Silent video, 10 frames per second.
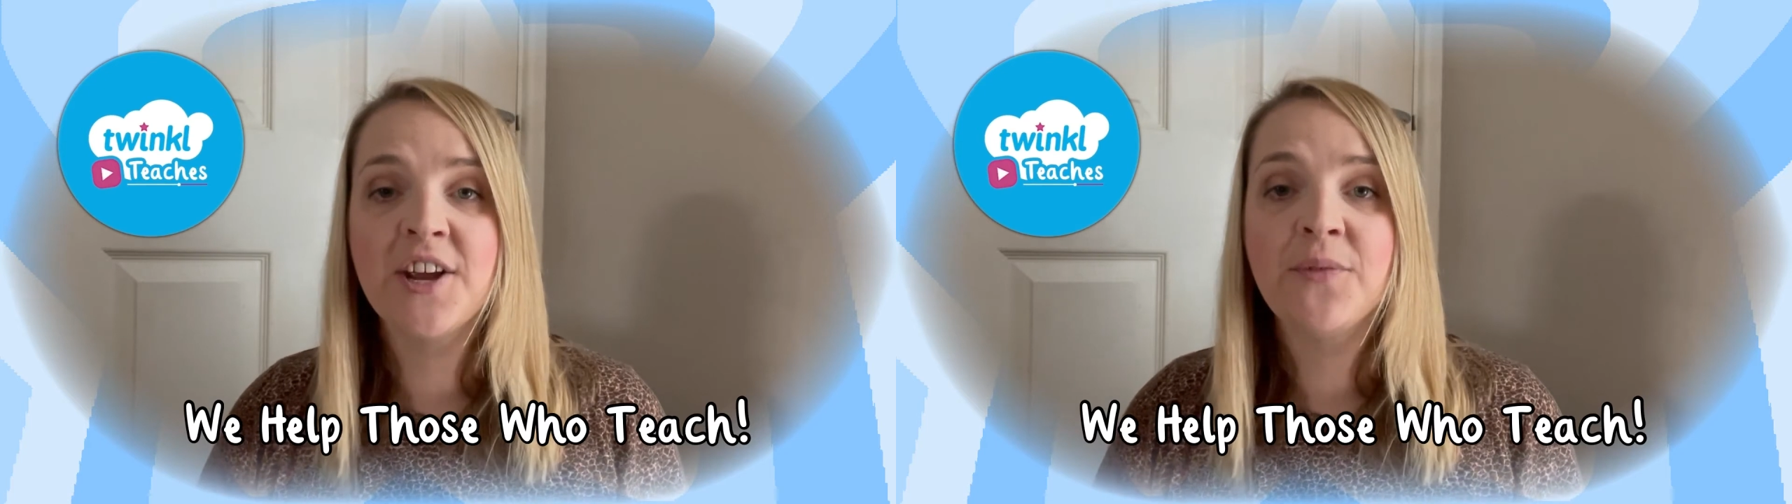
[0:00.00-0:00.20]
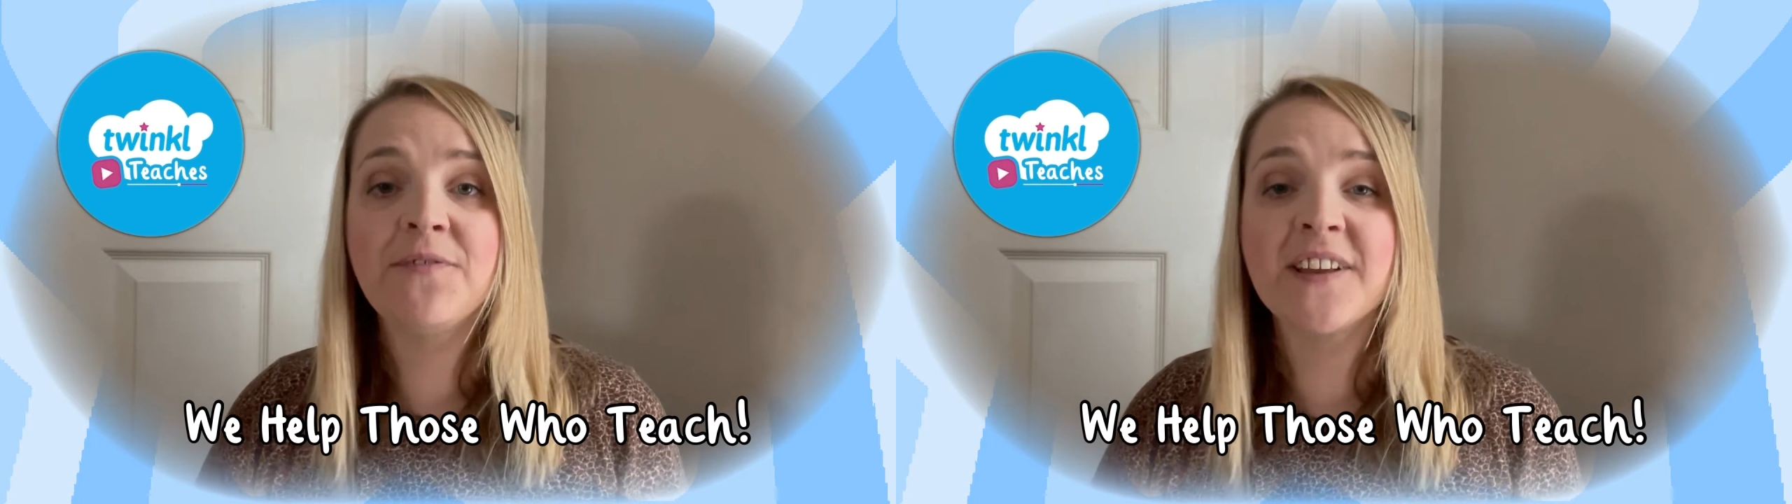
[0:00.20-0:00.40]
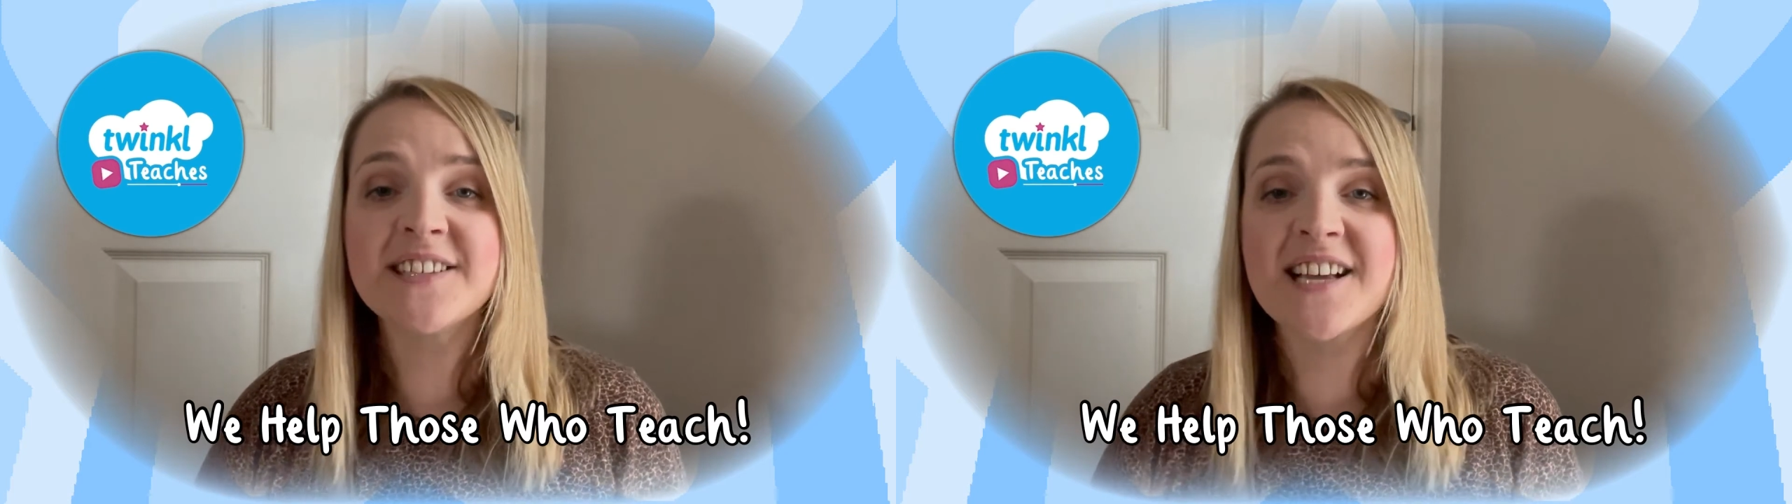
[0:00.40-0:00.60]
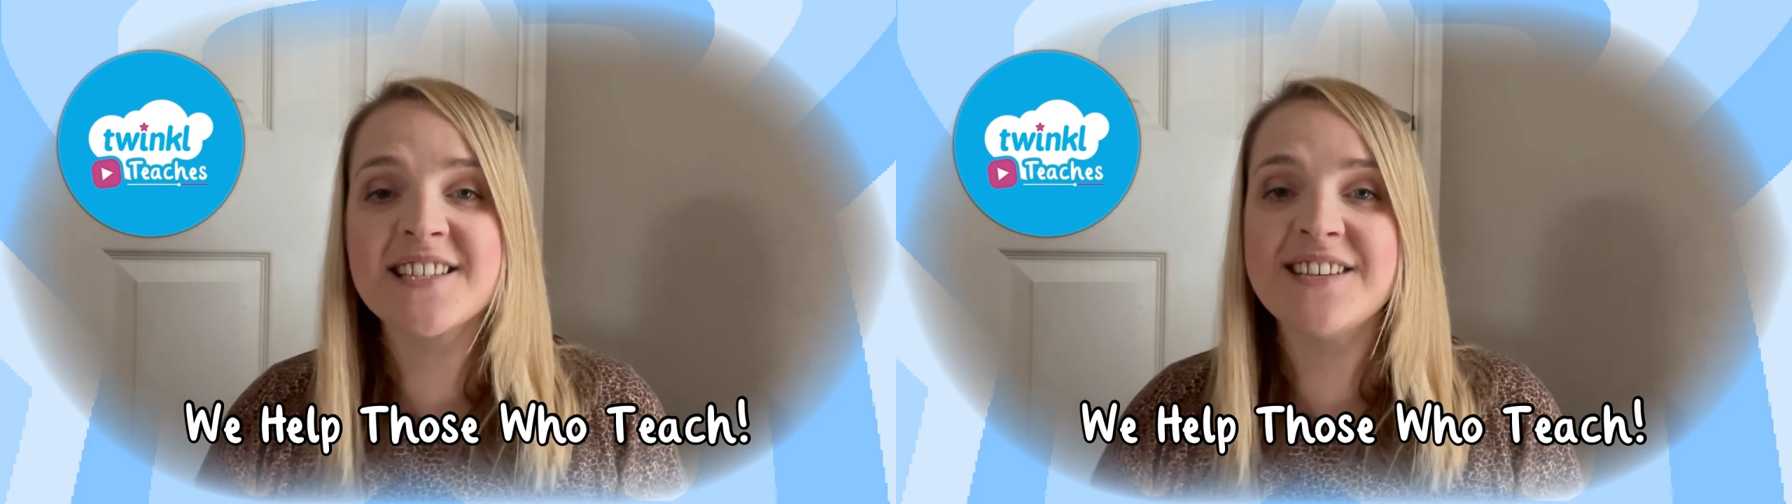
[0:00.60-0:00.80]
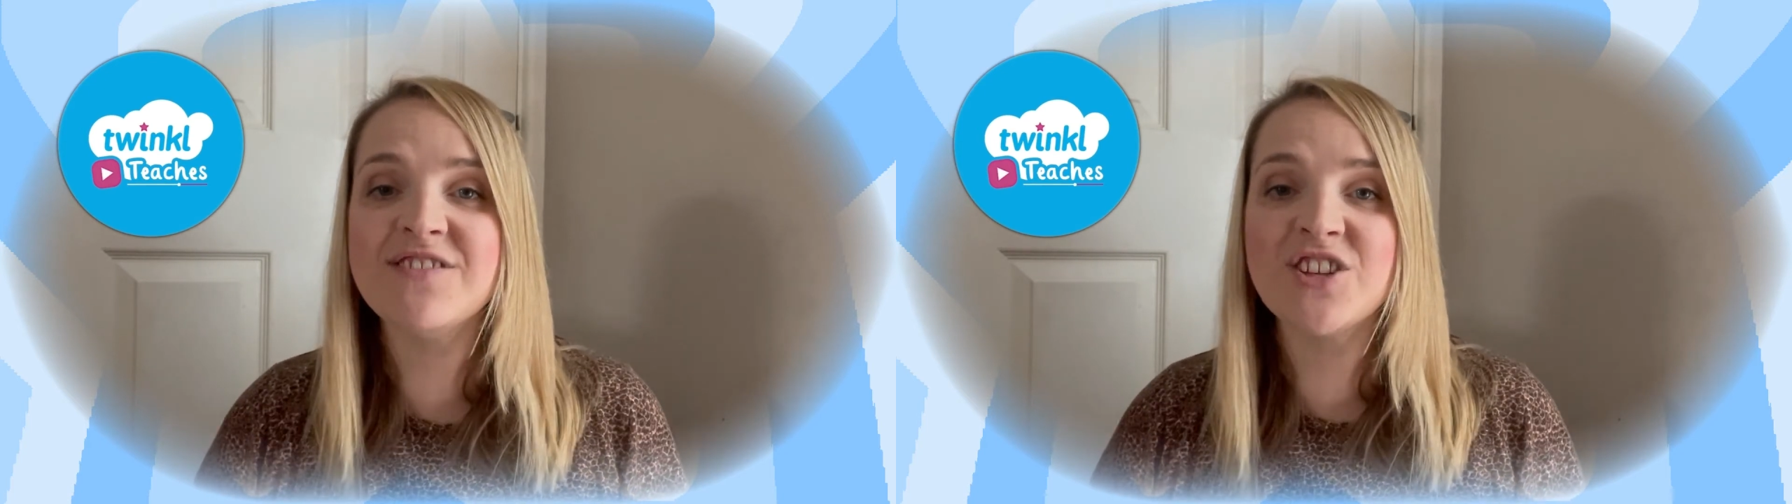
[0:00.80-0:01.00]
with
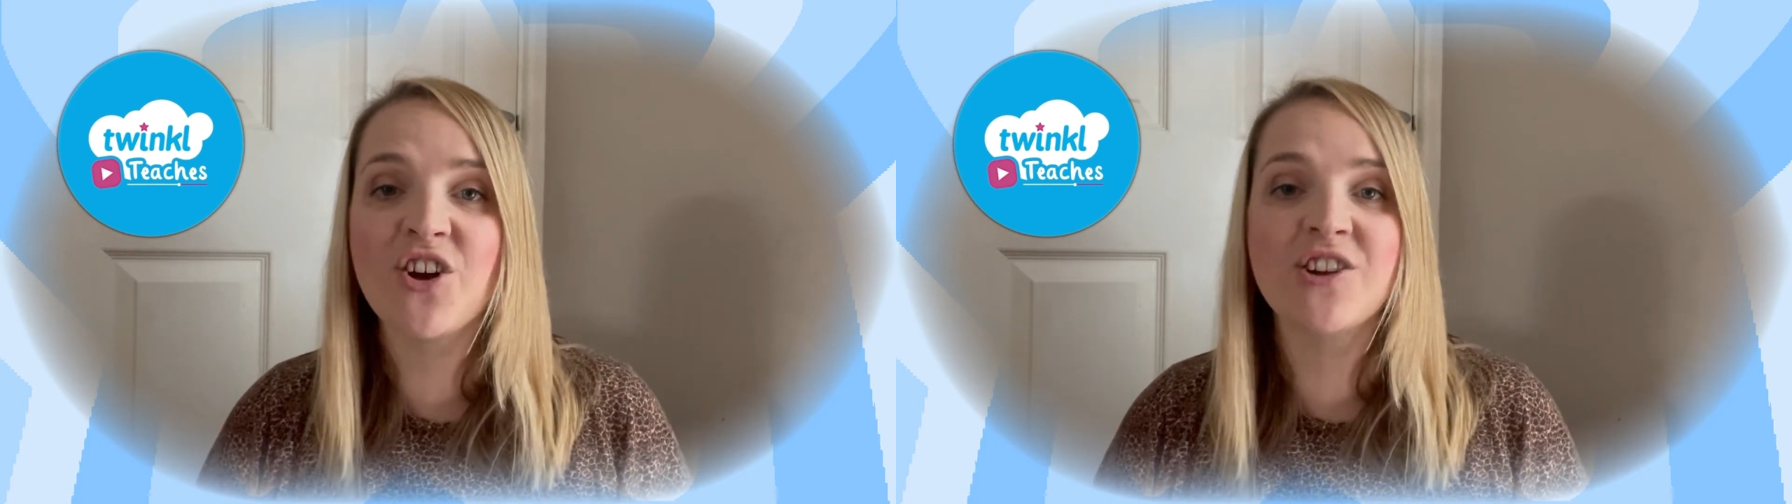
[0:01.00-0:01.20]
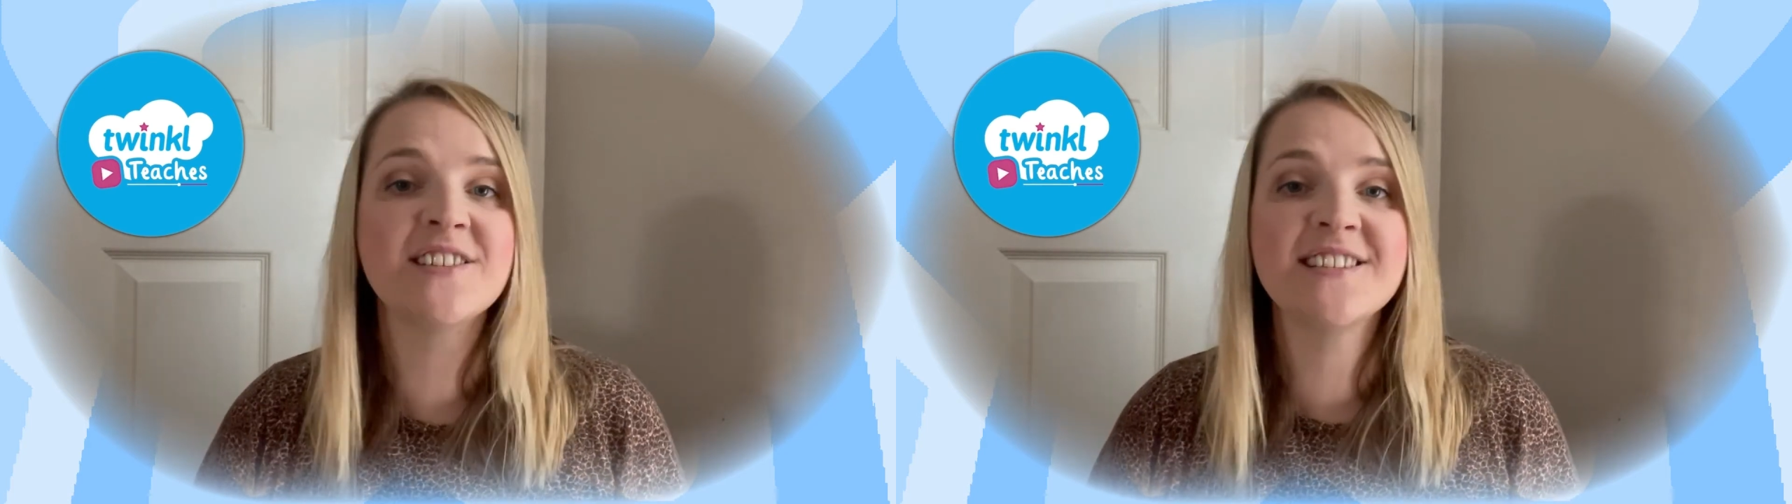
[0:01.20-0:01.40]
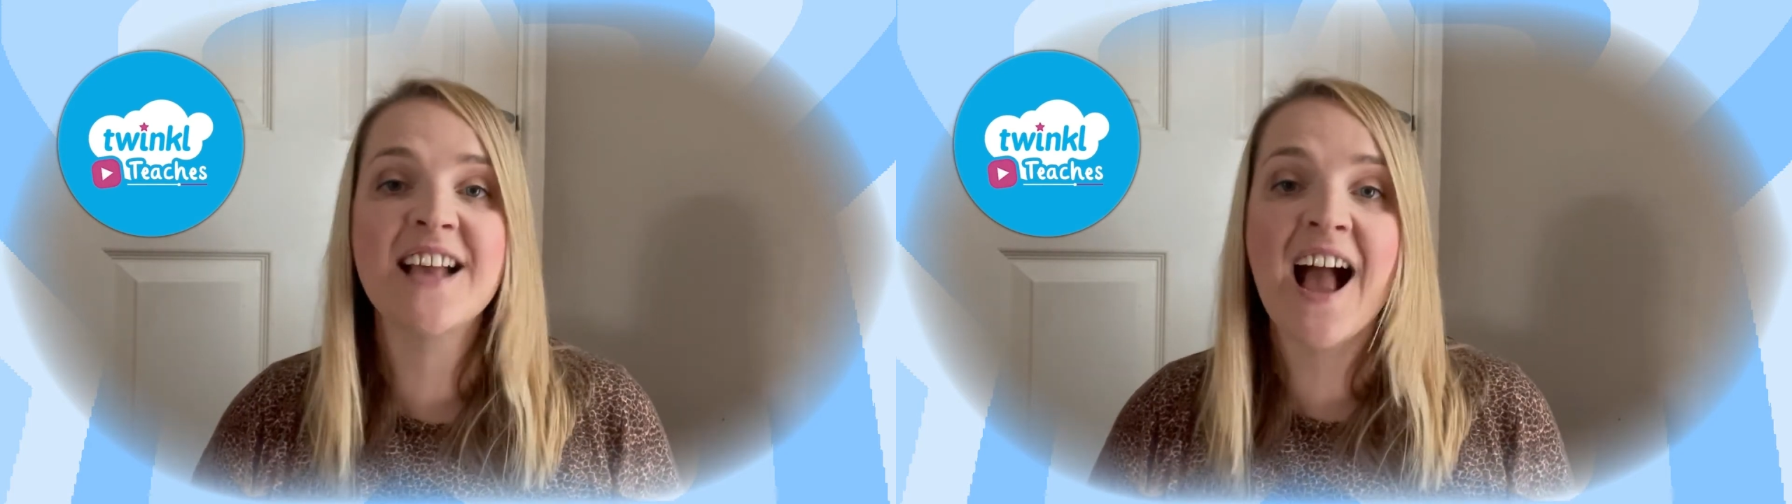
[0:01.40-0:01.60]
fantastic resources